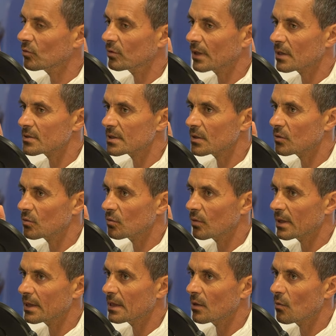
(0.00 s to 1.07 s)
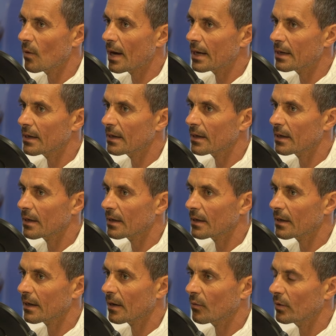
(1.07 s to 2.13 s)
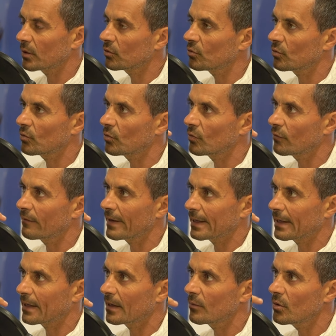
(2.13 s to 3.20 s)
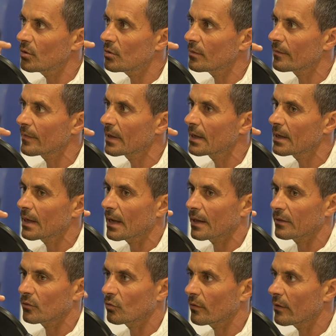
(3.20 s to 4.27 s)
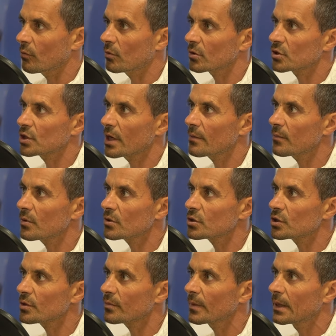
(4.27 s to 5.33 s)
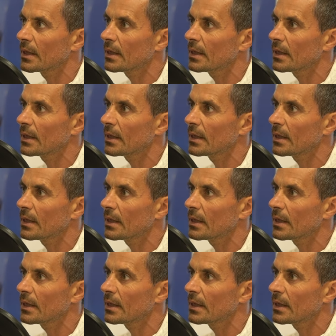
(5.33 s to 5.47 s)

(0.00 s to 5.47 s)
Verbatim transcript: 2021 I went to Vertical Blue and to the World Championship,